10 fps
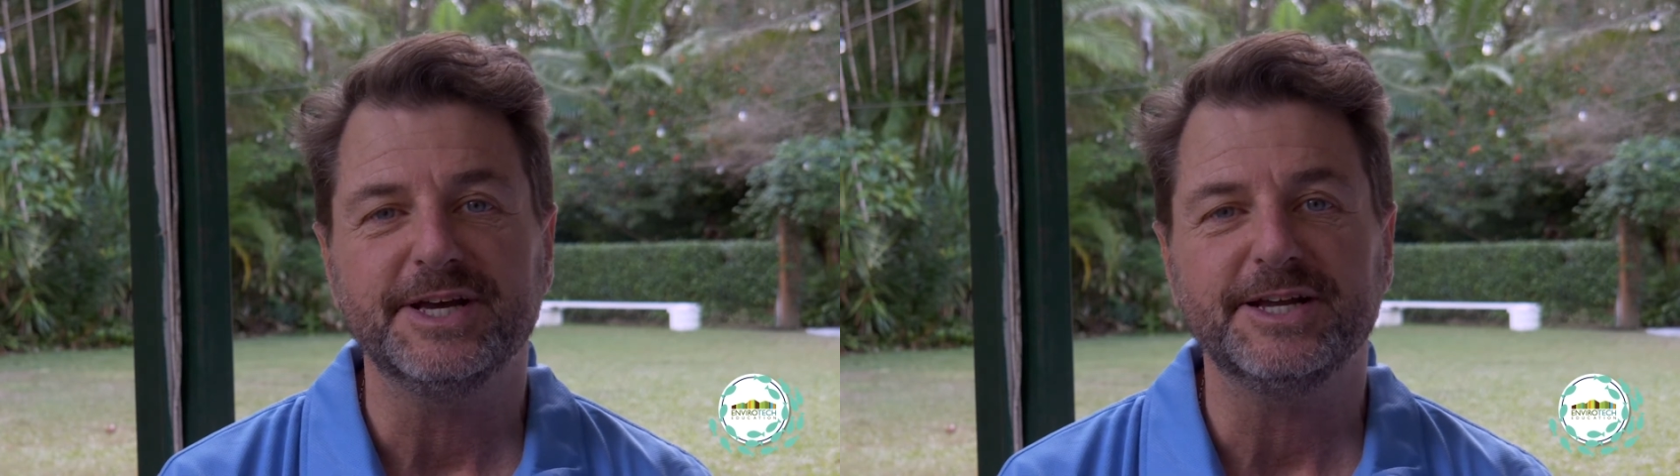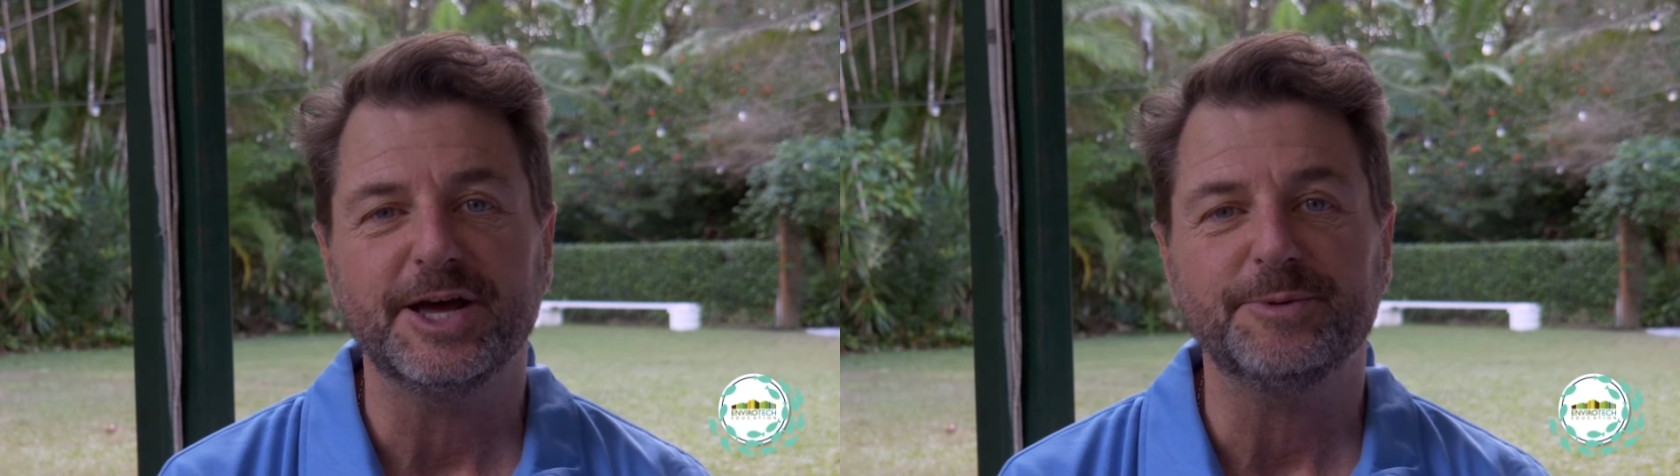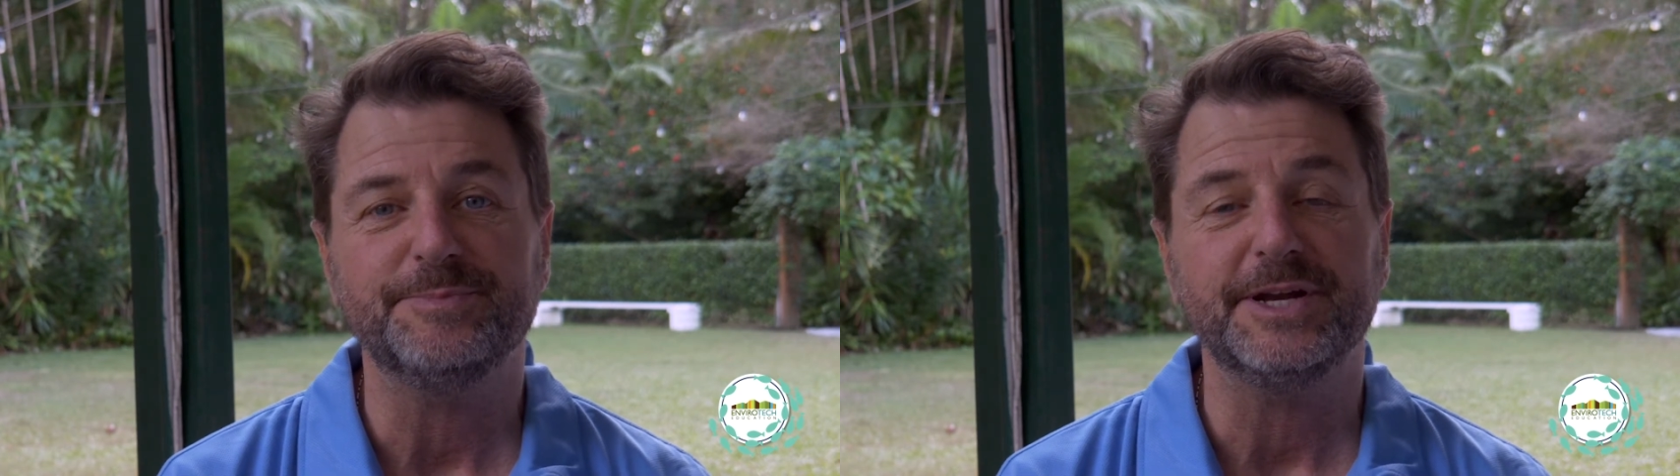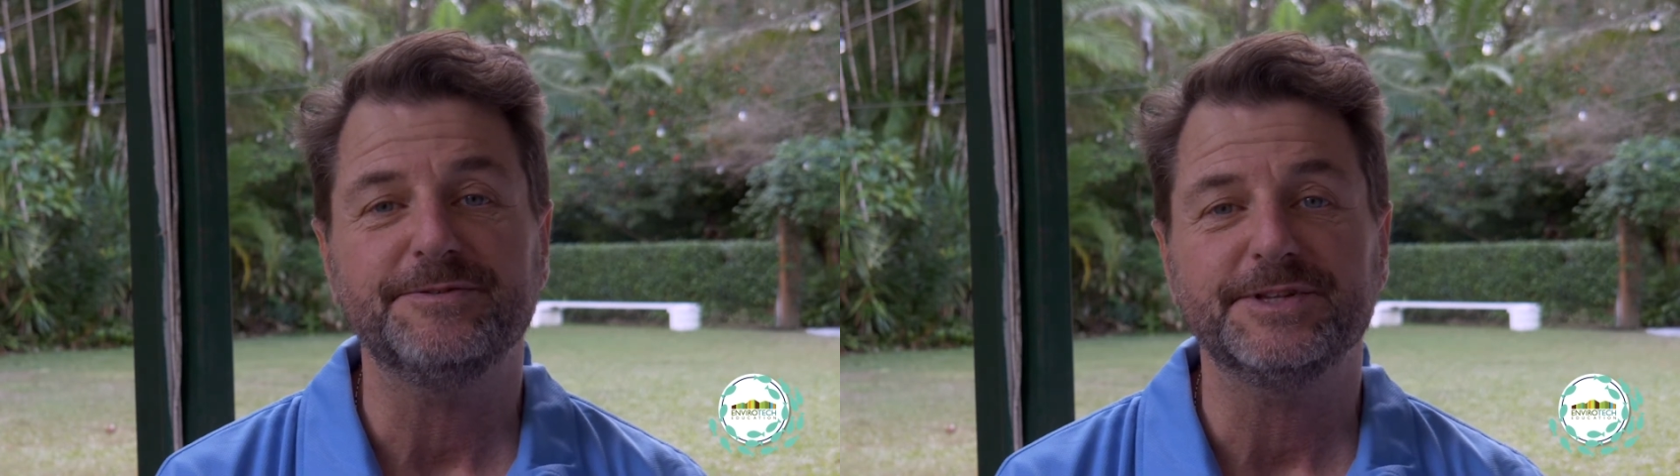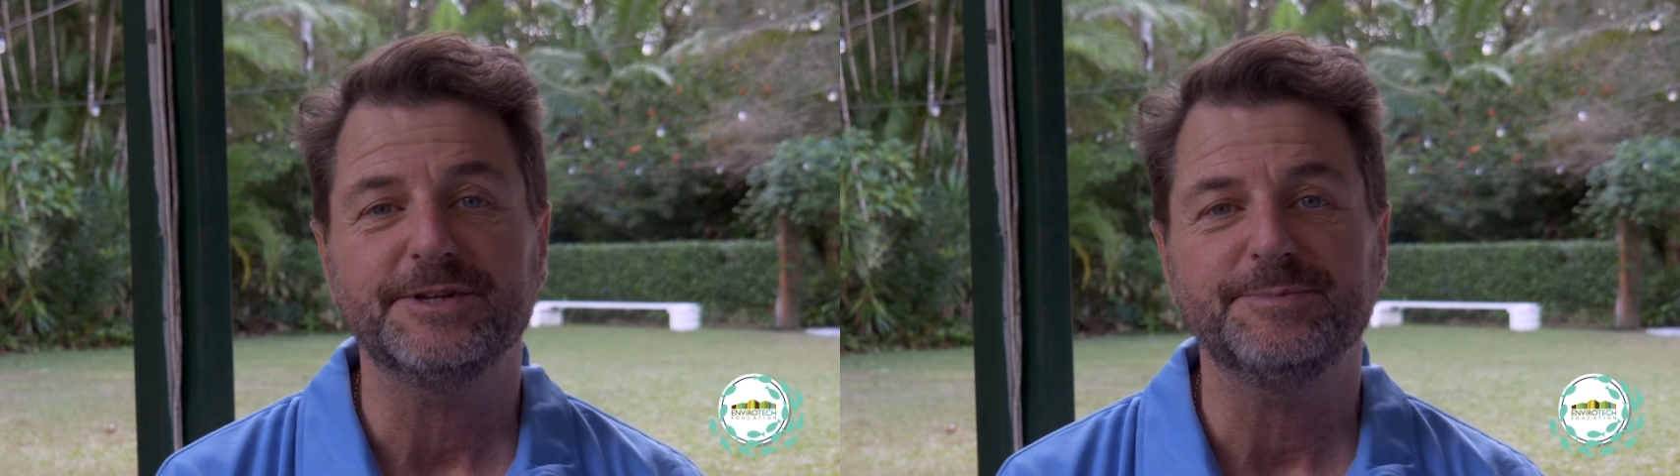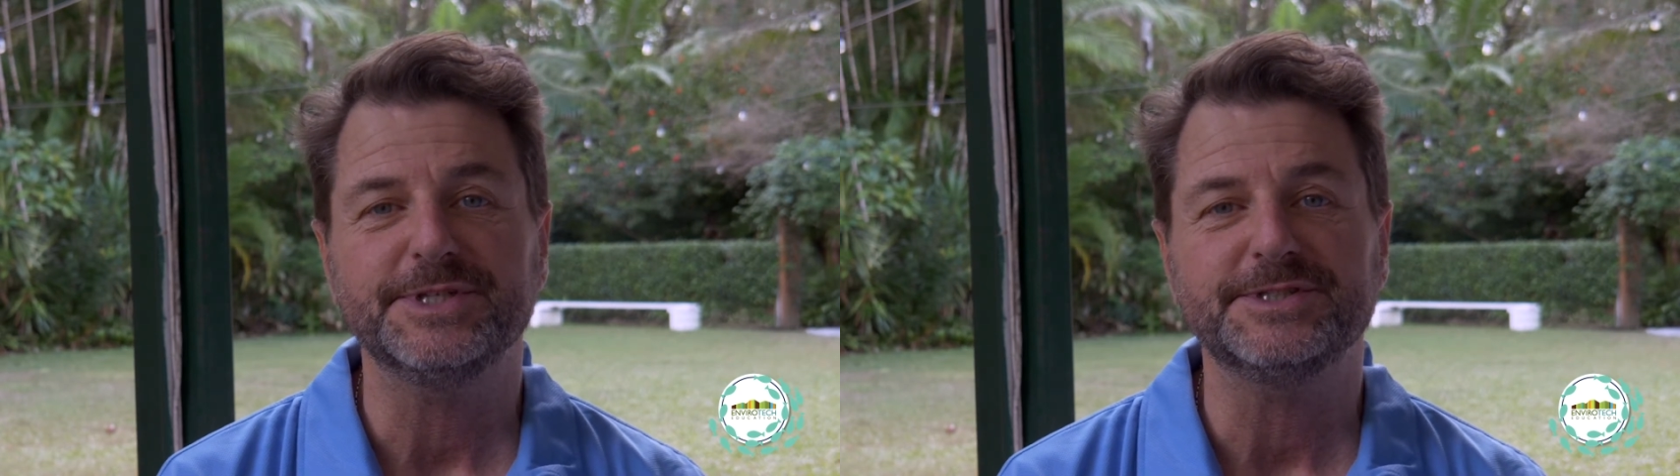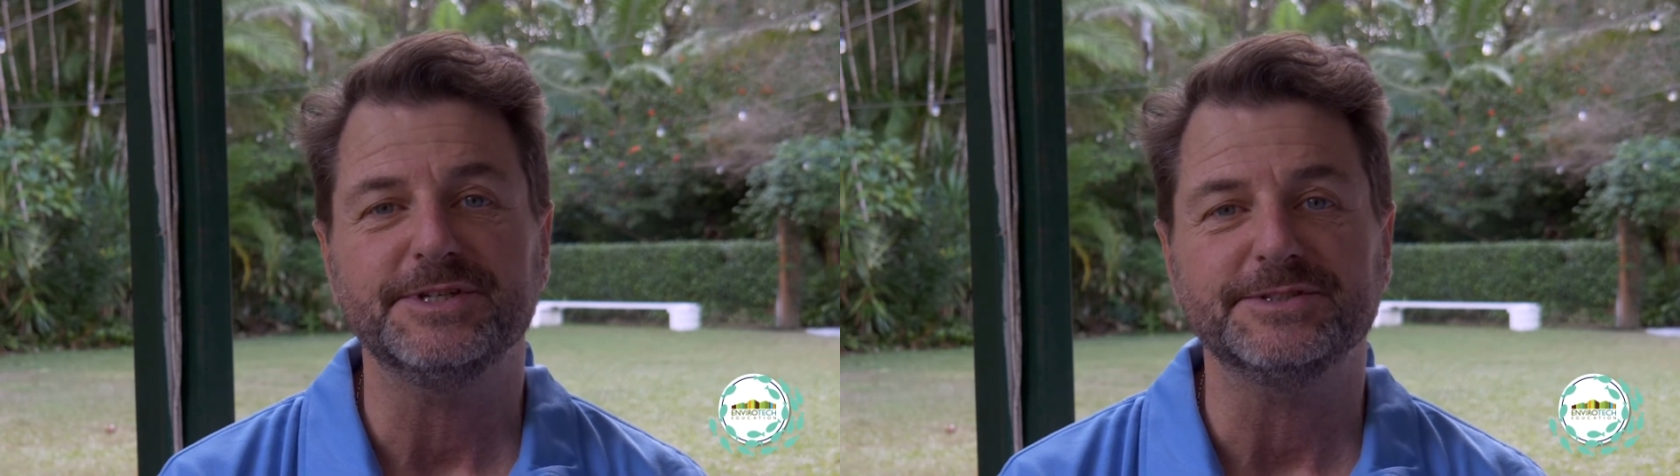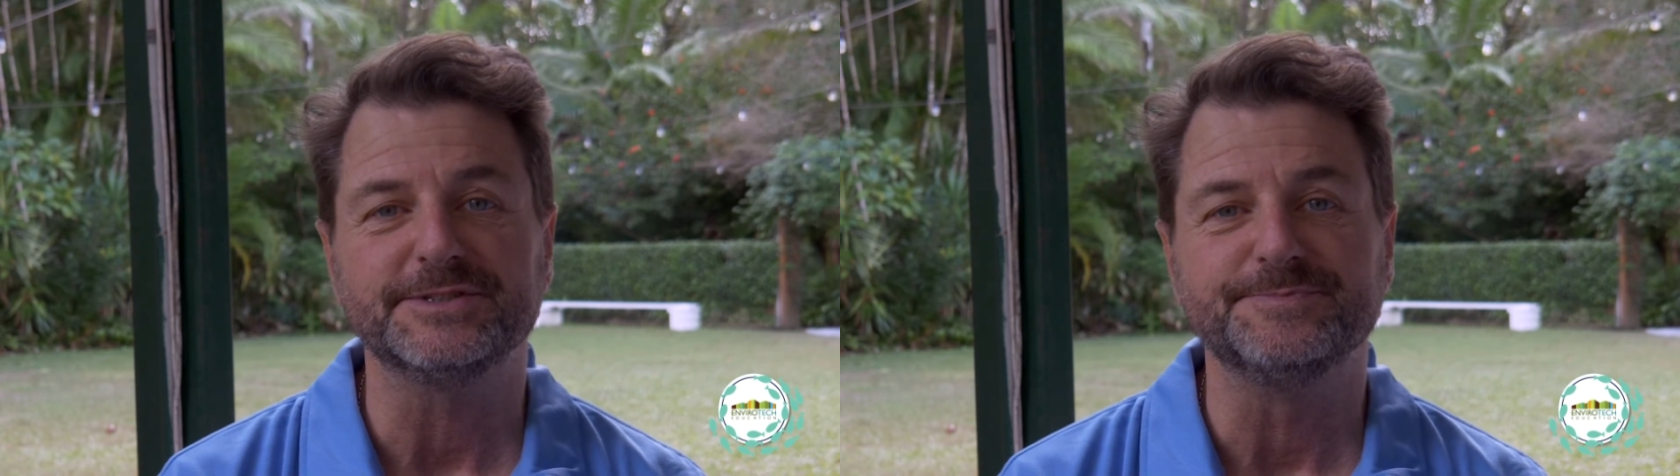and help benefit the business.